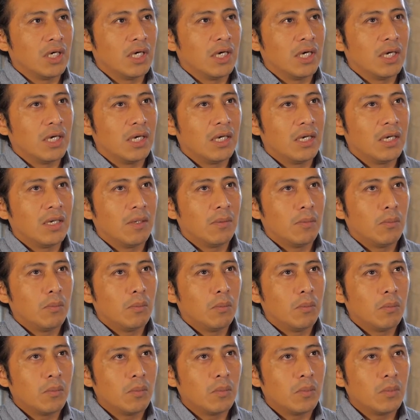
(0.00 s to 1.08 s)

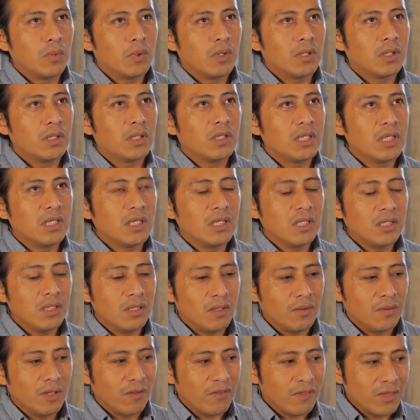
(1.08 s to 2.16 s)
um, the,
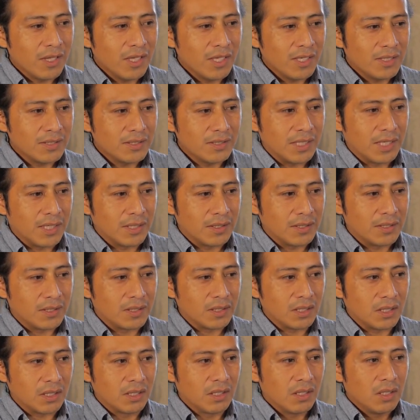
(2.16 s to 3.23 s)
the thing is that
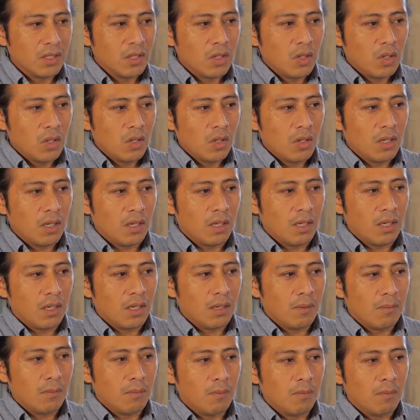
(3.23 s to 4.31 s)
uh,
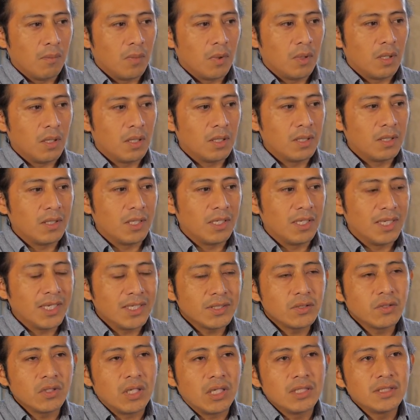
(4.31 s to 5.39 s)
um, the
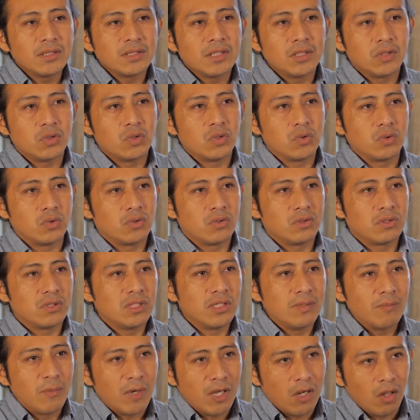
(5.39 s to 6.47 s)
national institutes
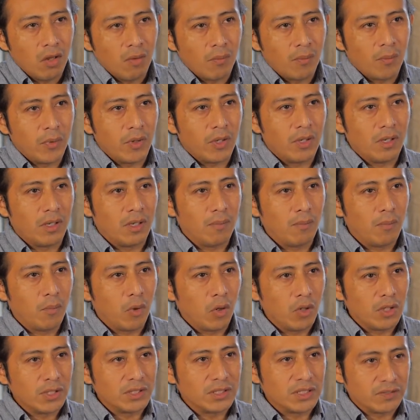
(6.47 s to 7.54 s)
develop uh,
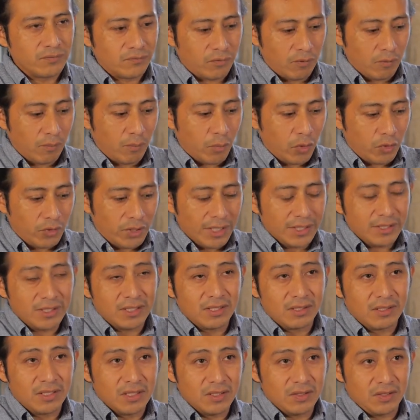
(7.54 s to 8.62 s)
policies for
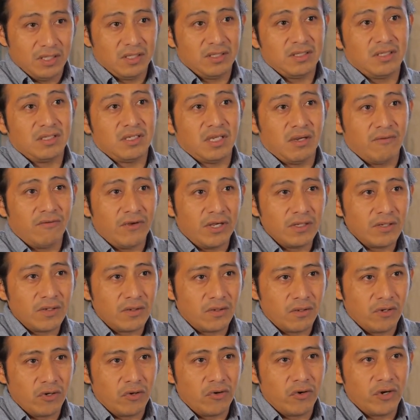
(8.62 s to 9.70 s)
protecting this
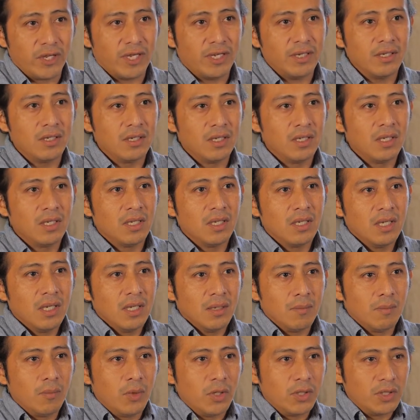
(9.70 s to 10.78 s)
excavated area,
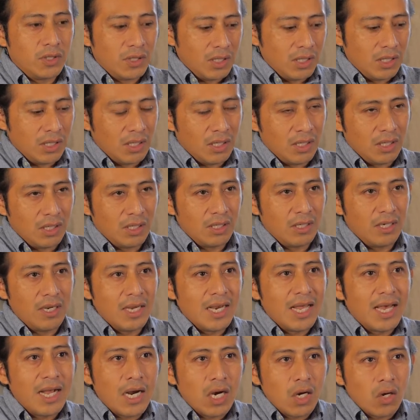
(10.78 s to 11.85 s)
but uh, in a
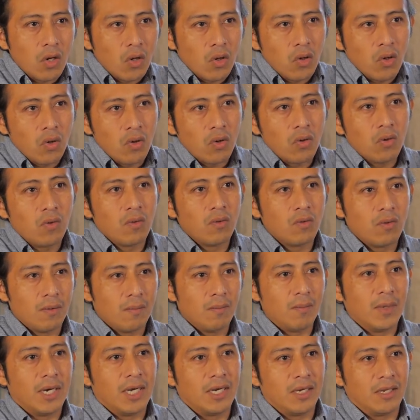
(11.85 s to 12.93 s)
narrow
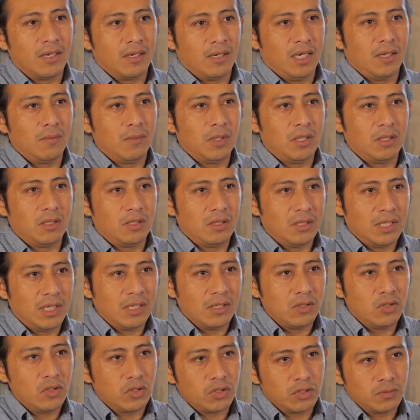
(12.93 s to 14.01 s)
manner. I mean,
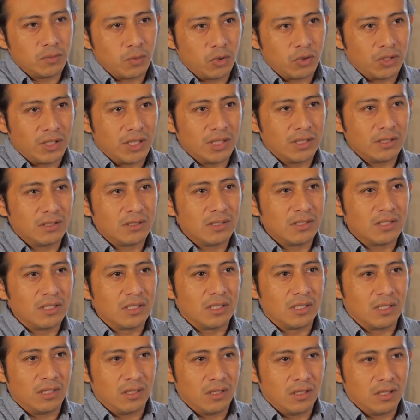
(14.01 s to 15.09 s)
they just protect
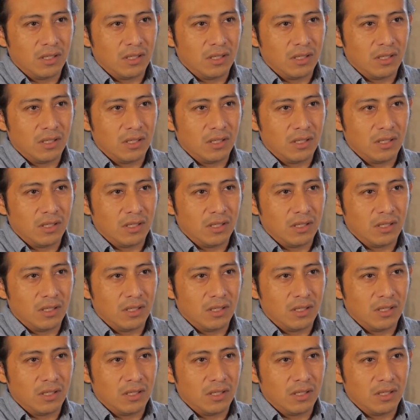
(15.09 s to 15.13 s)
the